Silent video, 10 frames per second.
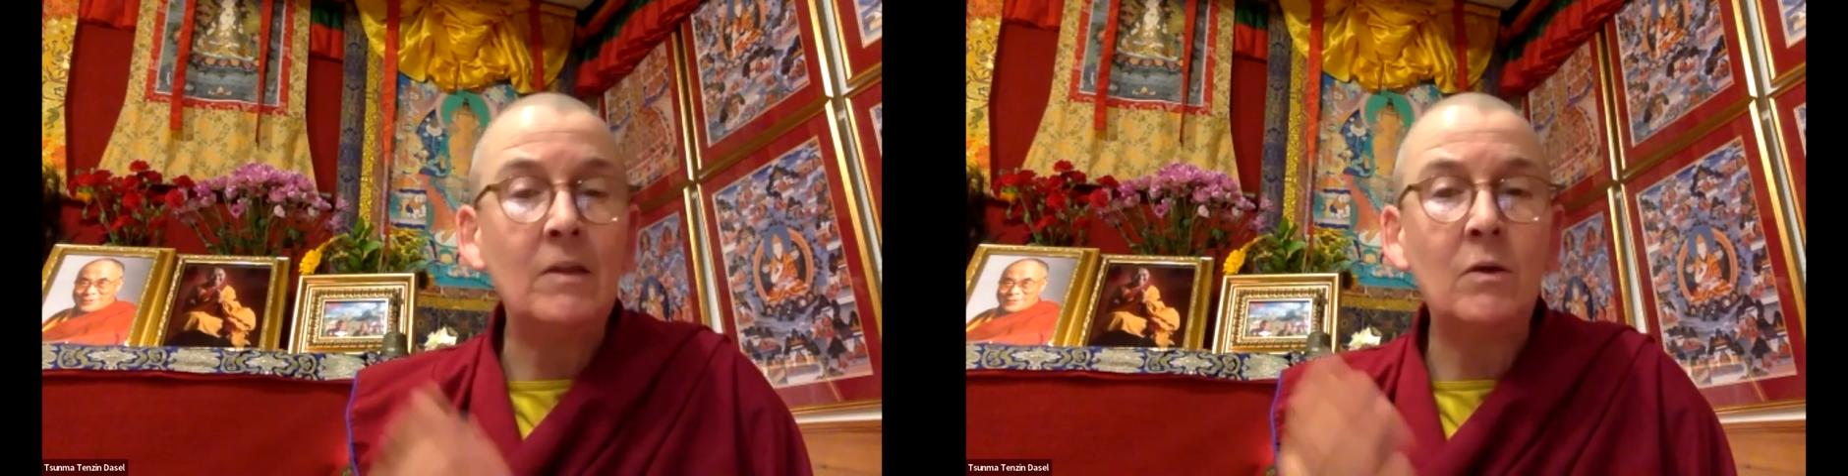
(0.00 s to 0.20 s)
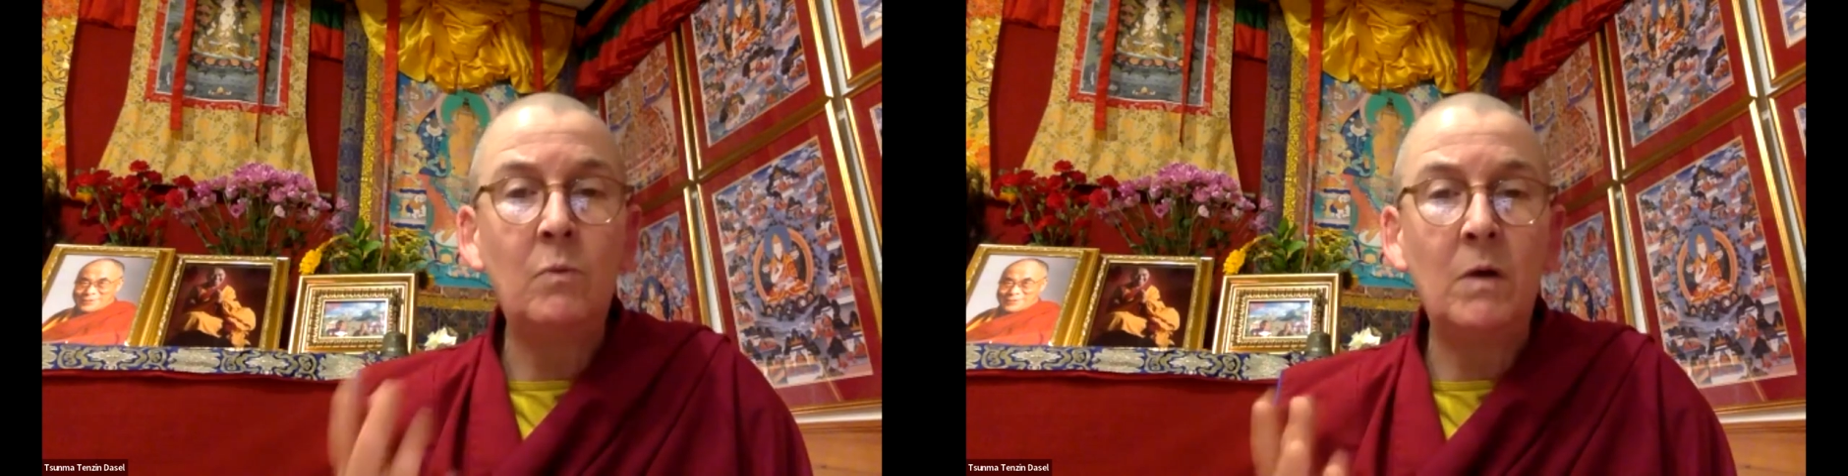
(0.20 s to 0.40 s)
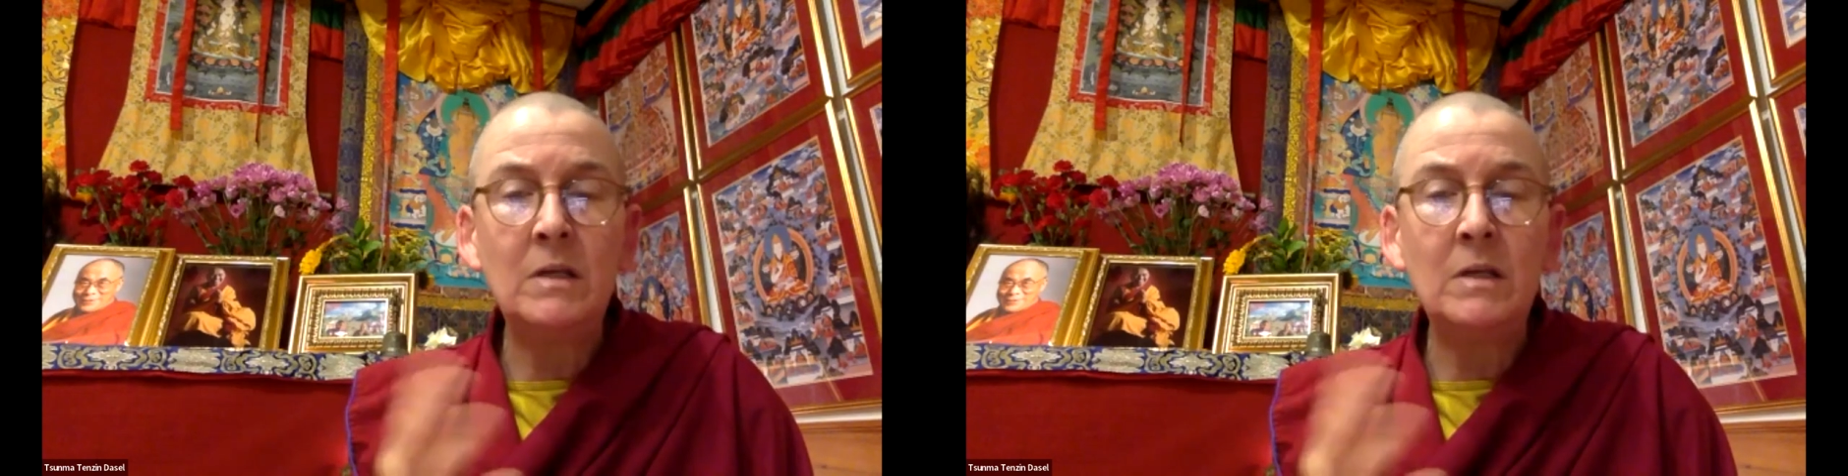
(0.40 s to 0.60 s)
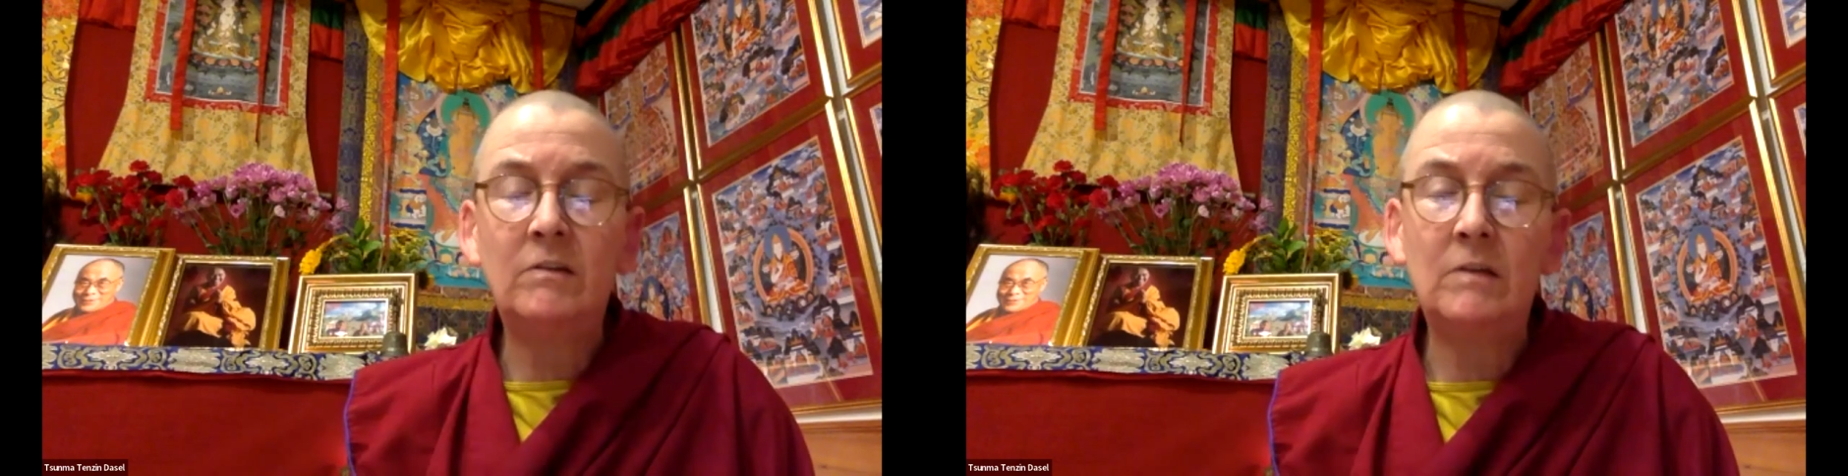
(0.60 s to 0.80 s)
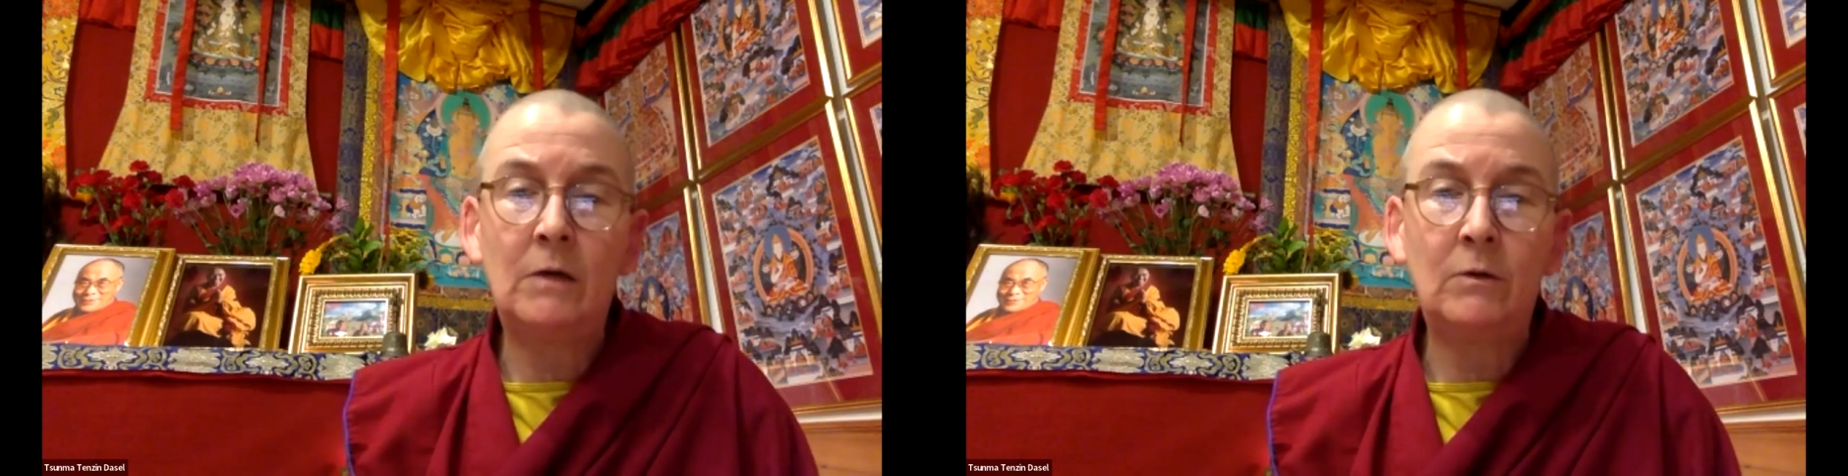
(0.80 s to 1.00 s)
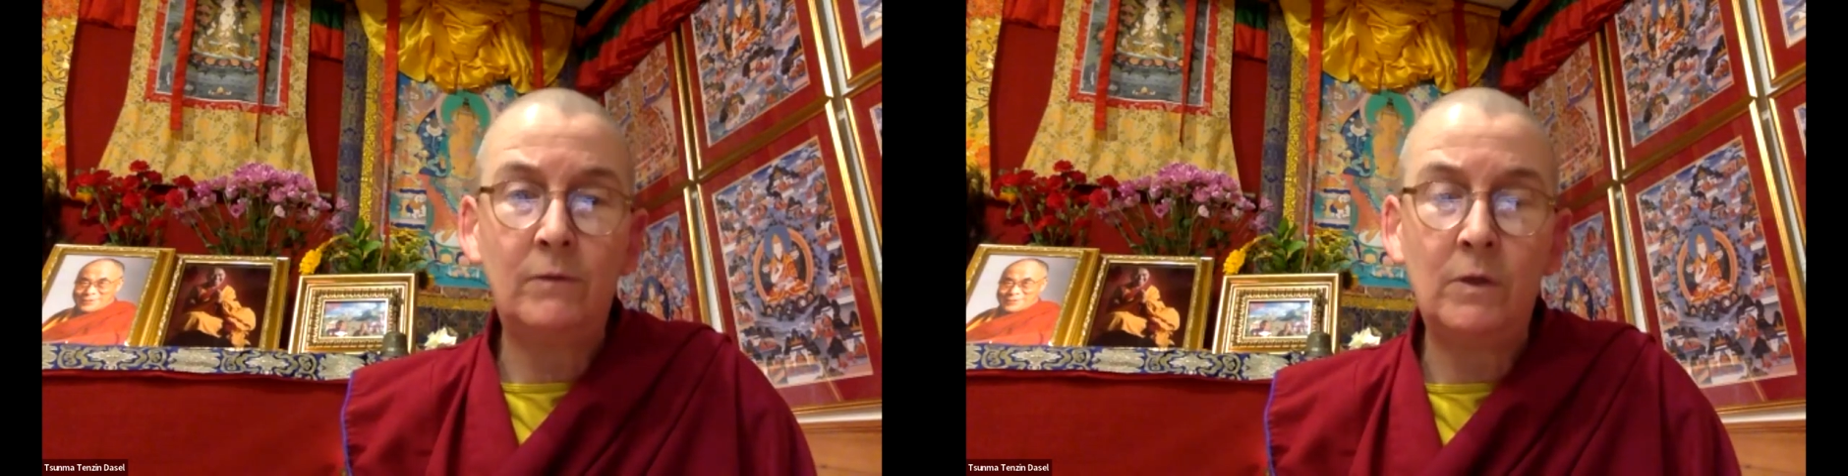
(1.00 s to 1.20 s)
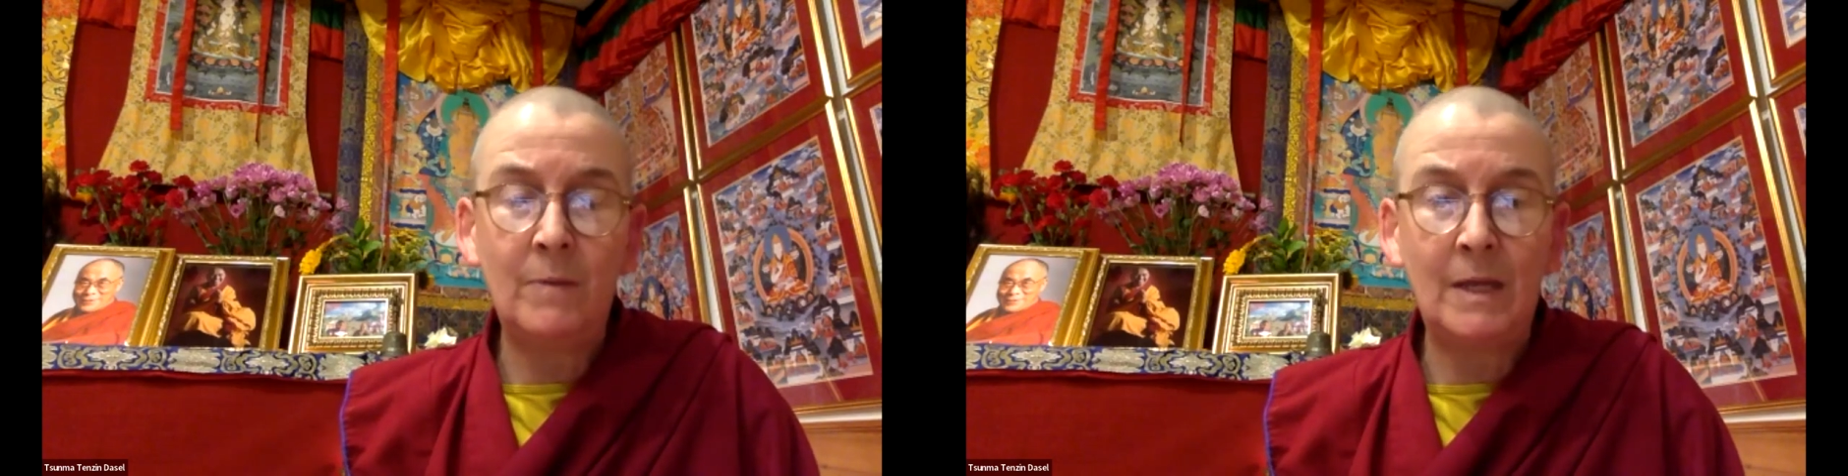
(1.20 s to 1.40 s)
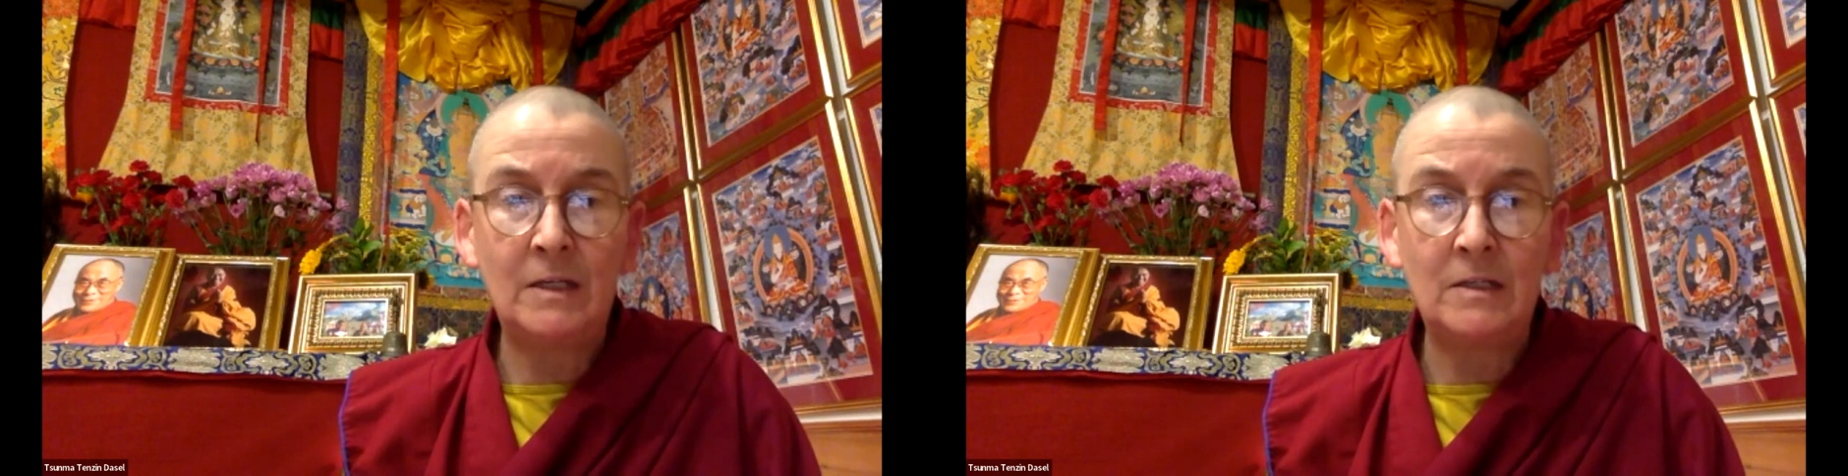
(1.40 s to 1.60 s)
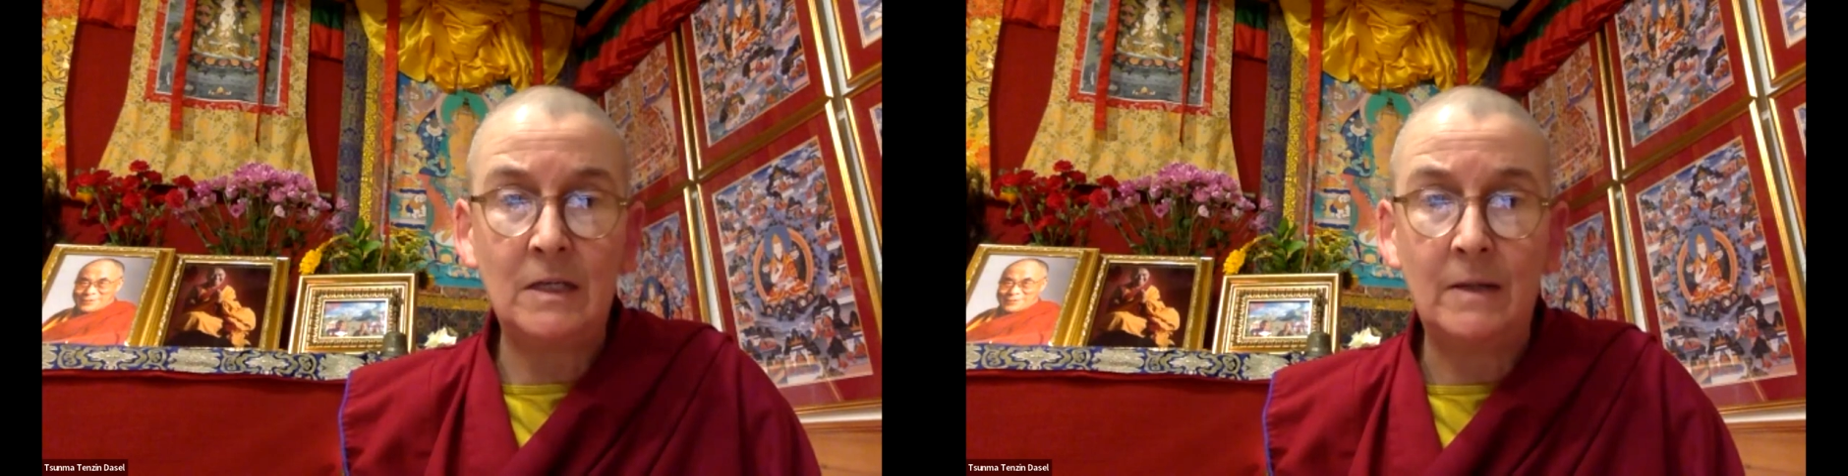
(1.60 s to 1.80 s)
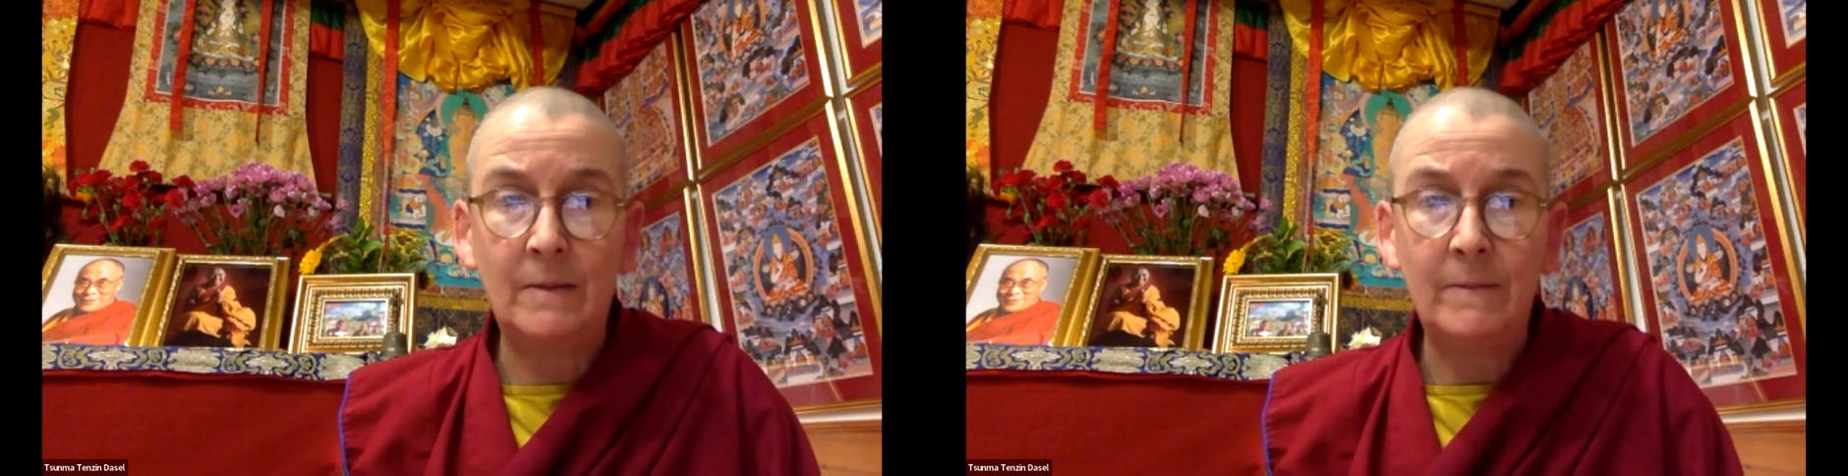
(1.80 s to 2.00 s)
the oneness now of humanity,